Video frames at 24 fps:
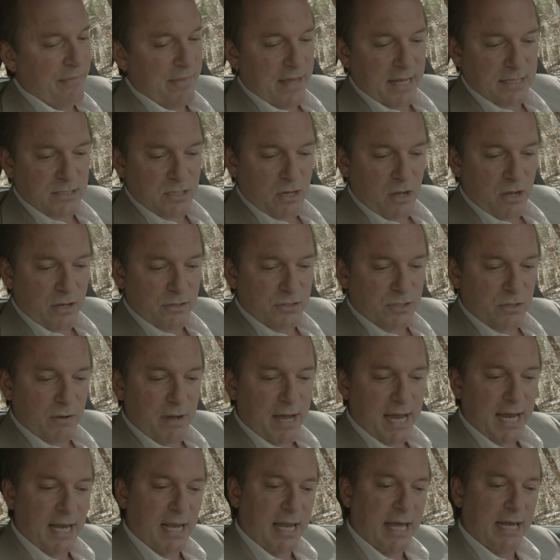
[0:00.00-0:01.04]
that's also
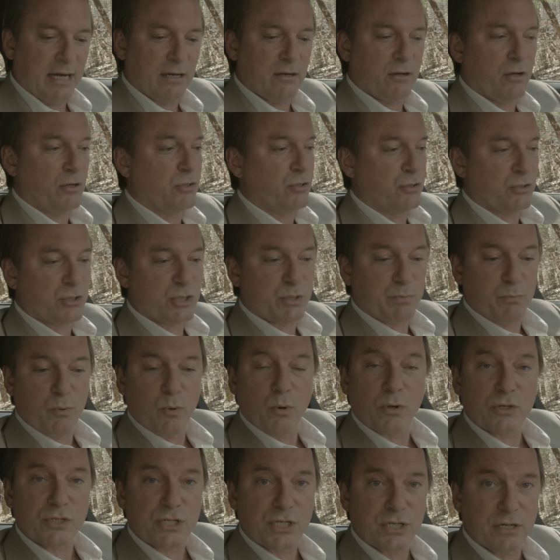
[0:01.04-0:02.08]
highlighted on your
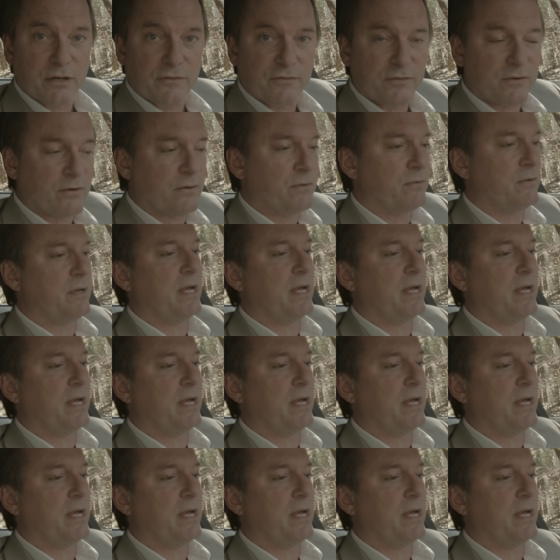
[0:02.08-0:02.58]
sport shifter